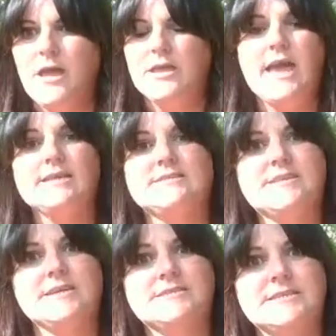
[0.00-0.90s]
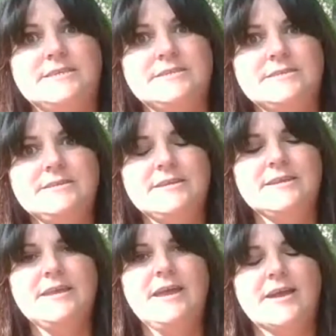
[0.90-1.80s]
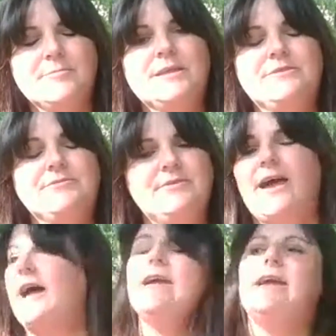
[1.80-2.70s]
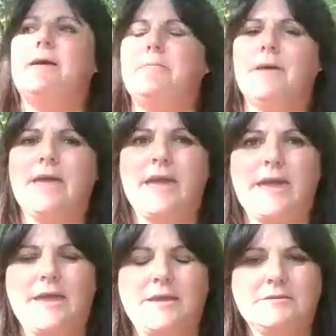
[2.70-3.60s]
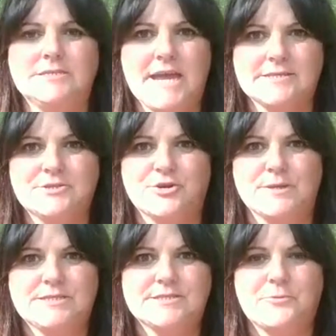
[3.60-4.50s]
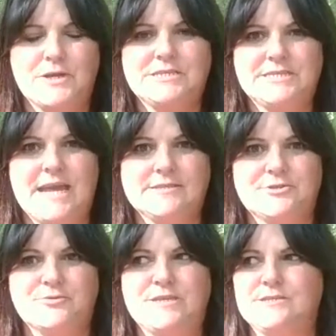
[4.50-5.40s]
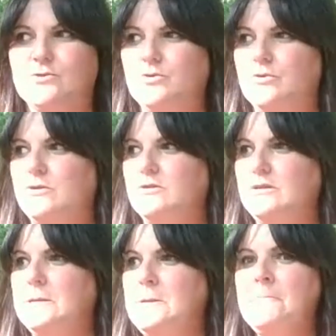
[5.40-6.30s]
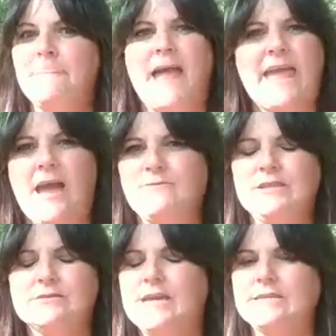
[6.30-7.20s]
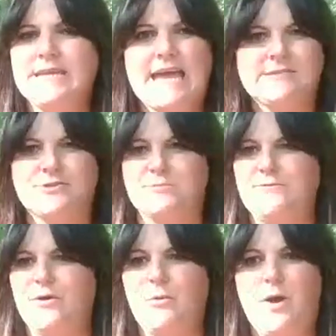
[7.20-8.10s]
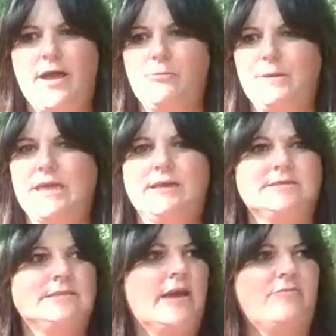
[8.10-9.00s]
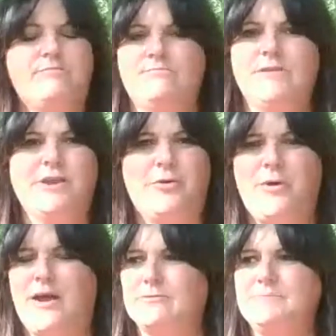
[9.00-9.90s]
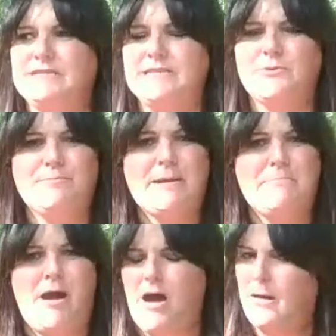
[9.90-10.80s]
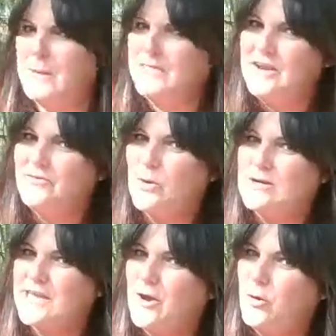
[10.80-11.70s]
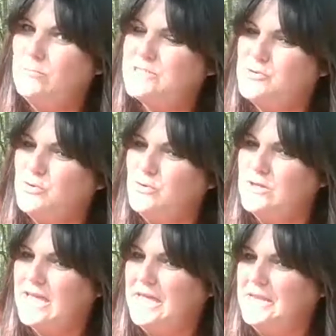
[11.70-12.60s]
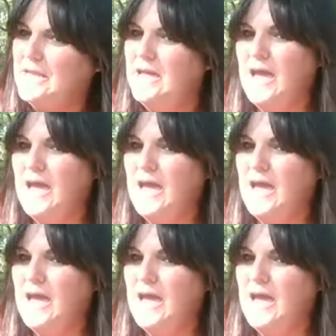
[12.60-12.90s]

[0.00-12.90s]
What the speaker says: Yes, Dustin. I am a taxidermist. I went to taxidermy school. I haven't done taxidermy for a while because I was busy with my mom, and then of course I homeschool and